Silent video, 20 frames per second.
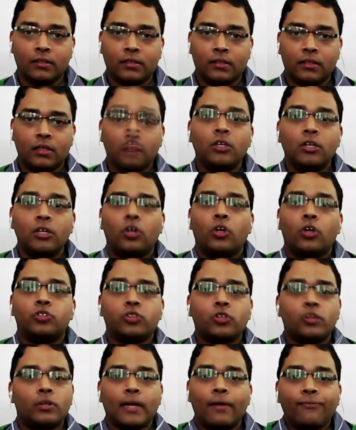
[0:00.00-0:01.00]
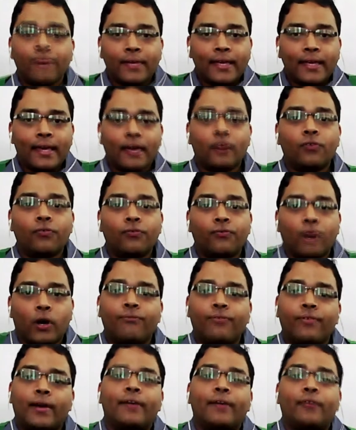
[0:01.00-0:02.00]
so roughly around 45 to
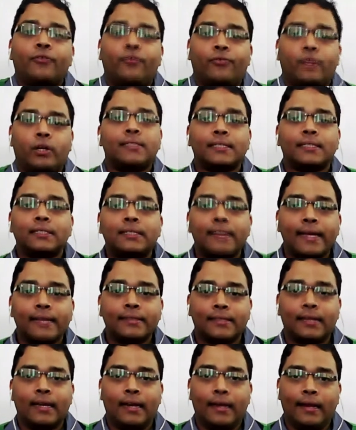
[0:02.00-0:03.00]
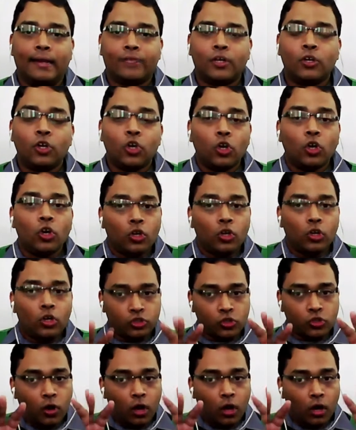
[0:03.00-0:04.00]
46 days are left. So
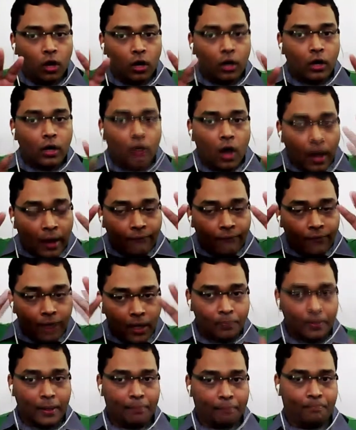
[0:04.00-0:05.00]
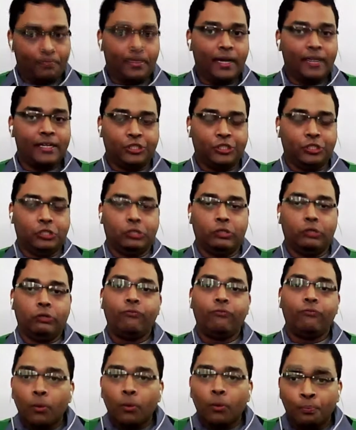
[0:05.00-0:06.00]
our preparation for
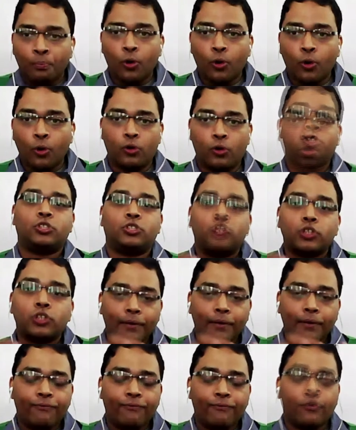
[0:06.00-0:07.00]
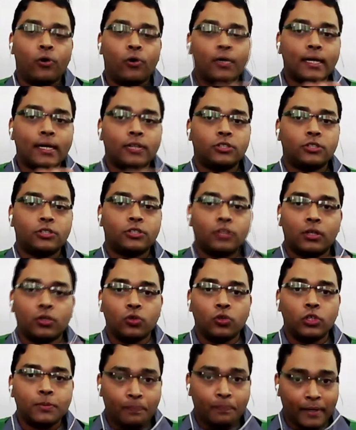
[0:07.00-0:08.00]
boards should be focused on those
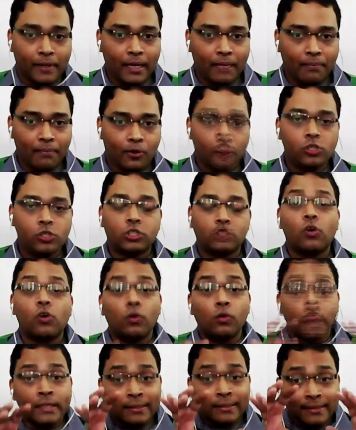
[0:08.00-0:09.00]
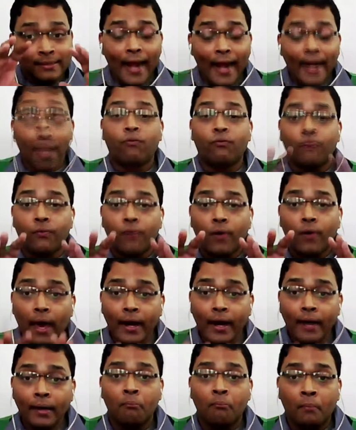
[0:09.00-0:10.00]
pre-boards in that
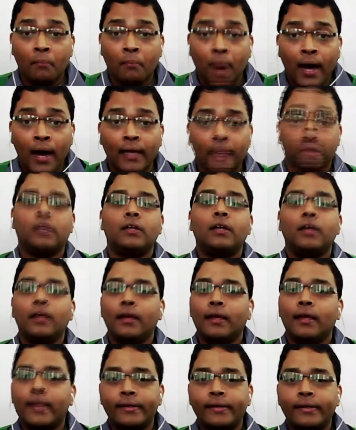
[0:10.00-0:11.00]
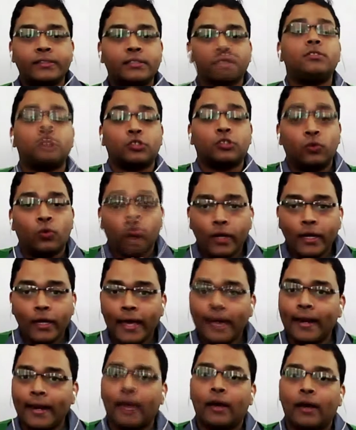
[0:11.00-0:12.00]
1 month. It's just good
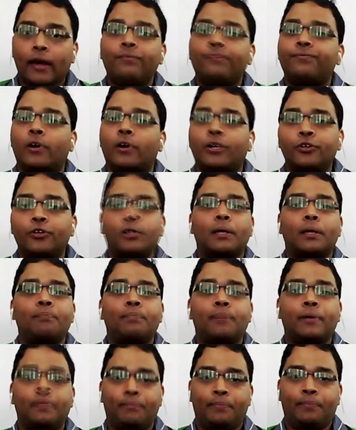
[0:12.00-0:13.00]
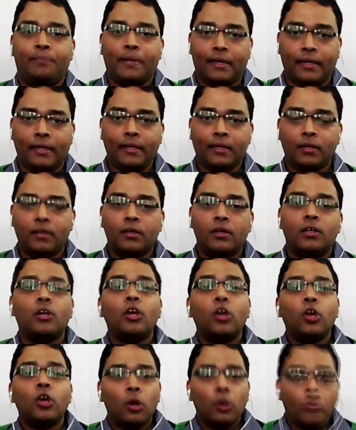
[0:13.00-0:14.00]
enough for you to be preparing.
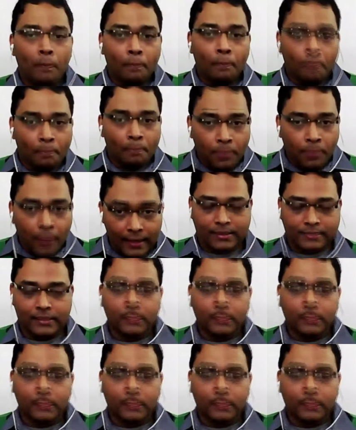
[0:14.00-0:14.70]
Plus,